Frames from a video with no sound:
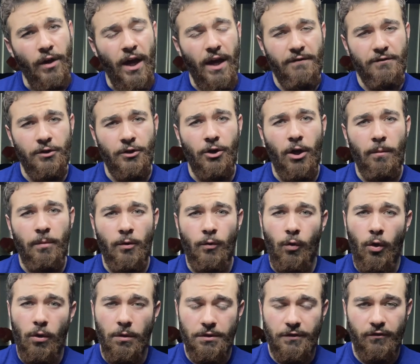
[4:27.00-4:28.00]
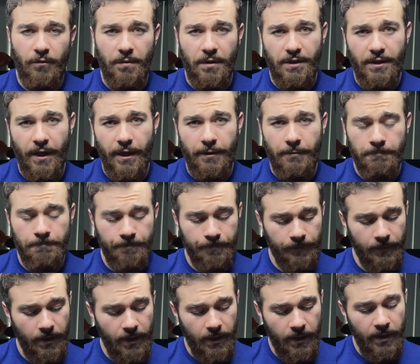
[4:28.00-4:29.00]
after Nubbin rose from the dead,
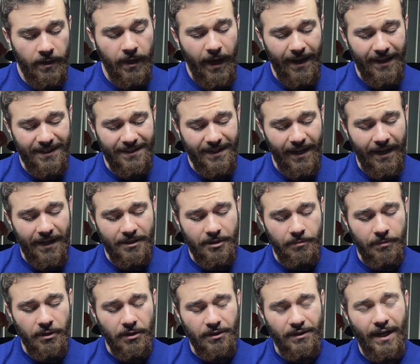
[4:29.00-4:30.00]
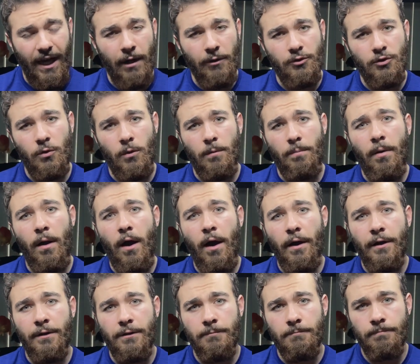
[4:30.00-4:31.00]
I decided to build an outdoor
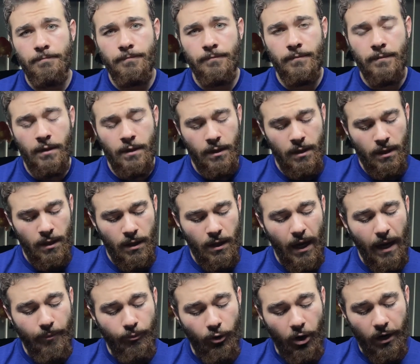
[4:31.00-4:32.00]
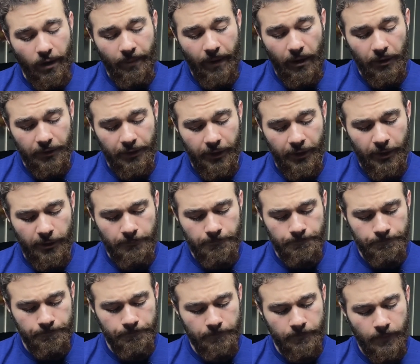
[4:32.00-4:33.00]
pond. I brought him out there.
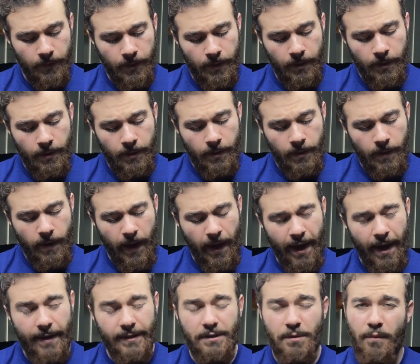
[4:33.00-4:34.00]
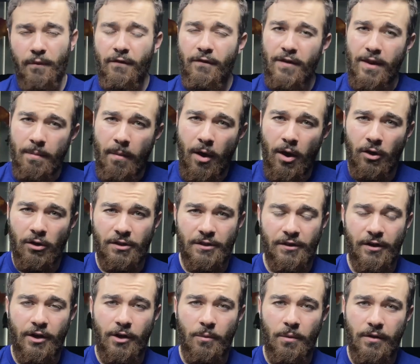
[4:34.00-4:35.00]
I had some females
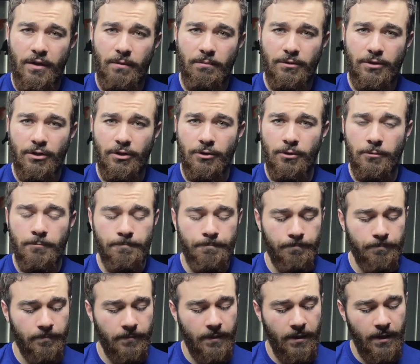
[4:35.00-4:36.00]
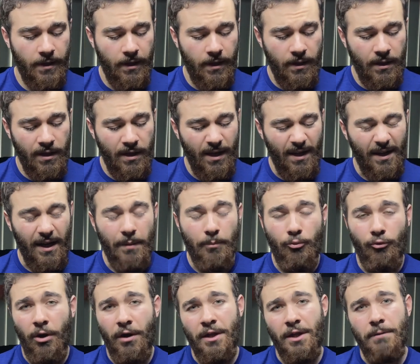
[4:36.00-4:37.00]
there with him too, and I
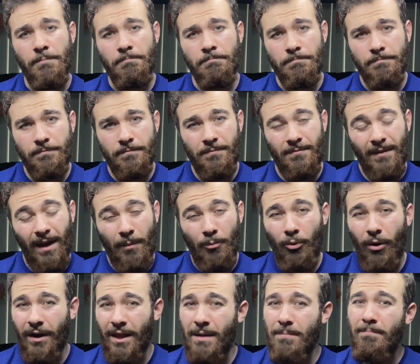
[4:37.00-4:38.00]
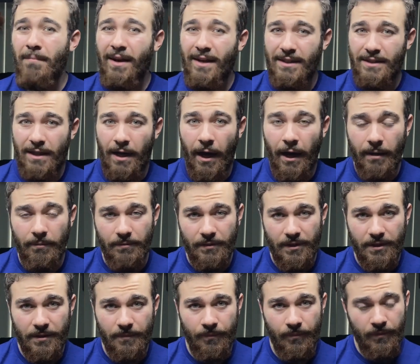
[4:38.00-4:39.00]
bred him. I bred him many
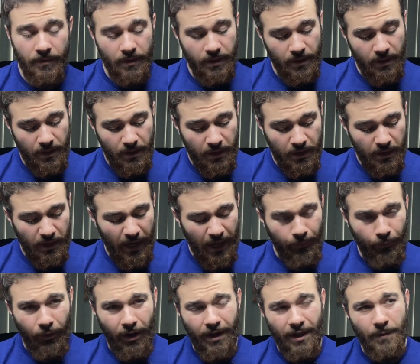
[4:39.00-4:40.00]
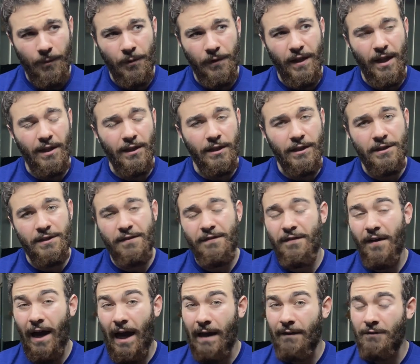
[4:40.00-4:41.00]
times. I bred him with at least
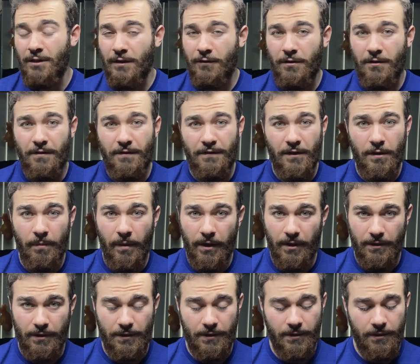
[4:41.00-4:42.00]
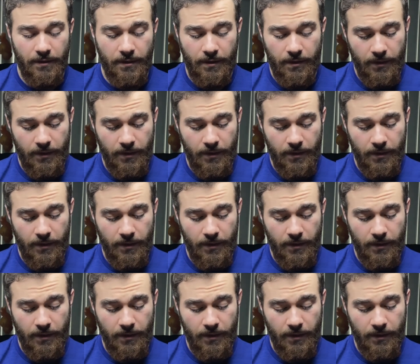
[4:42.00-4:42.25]
5 different females.